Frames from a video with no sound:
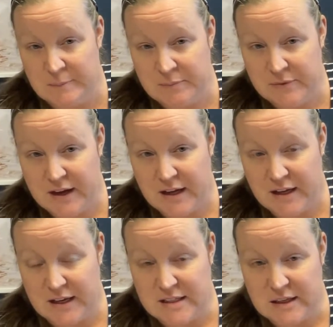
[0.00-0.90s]
That
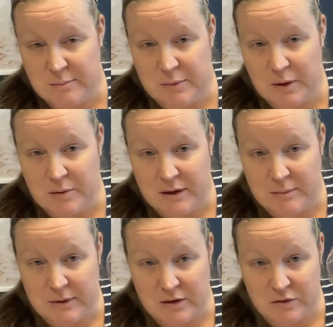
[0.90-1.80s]
is a bony
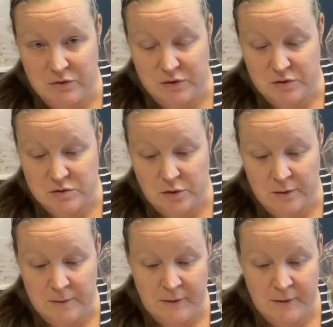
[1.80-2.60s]
meal for your dog.